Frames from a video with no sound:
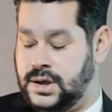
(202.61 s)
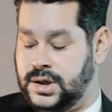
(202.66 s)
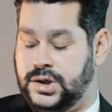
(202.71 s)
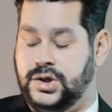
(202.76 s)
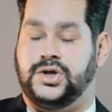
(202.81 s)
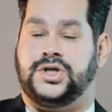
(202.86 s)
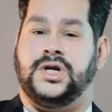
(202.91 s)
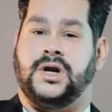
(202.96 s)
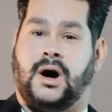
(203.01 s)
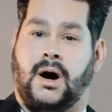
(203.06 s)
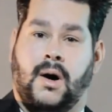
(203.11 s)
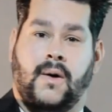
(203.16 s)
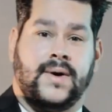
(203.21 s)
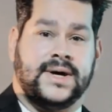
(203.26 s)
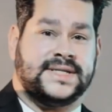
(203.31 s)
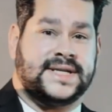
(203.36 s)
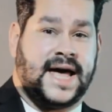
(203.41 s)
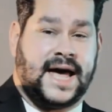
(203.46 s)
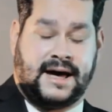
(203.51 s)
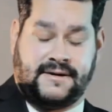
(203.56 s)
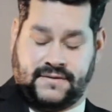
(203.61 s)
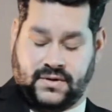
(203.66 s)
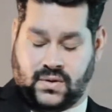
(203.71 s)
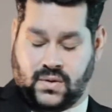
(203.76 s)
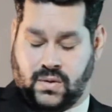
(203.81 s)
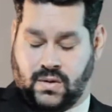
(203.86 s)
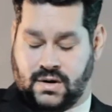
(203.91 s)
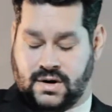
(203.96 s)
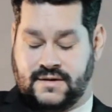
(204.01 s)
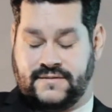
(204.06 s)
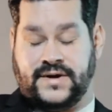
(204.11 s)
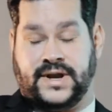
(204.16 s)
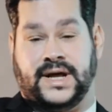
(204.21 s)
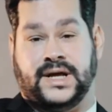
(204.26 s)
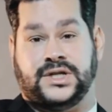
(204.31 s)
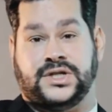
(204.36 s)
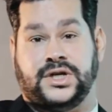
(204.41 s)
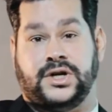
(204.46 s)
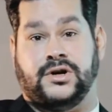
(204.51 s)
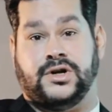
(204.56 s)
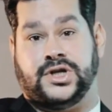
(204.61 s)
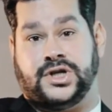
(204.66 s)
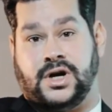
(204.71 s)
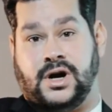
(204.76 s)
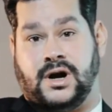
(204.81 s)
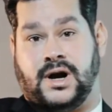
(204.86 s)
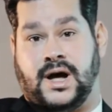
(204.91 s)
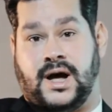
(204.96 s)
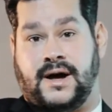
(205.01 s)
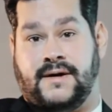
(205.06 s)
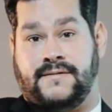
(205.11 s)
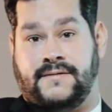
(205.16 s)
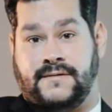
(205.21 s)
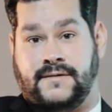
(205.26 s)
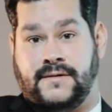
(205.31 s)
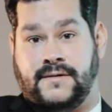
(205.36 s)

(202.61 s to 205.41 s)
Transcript: You should always have a quarter of an inch of your shirt cuff,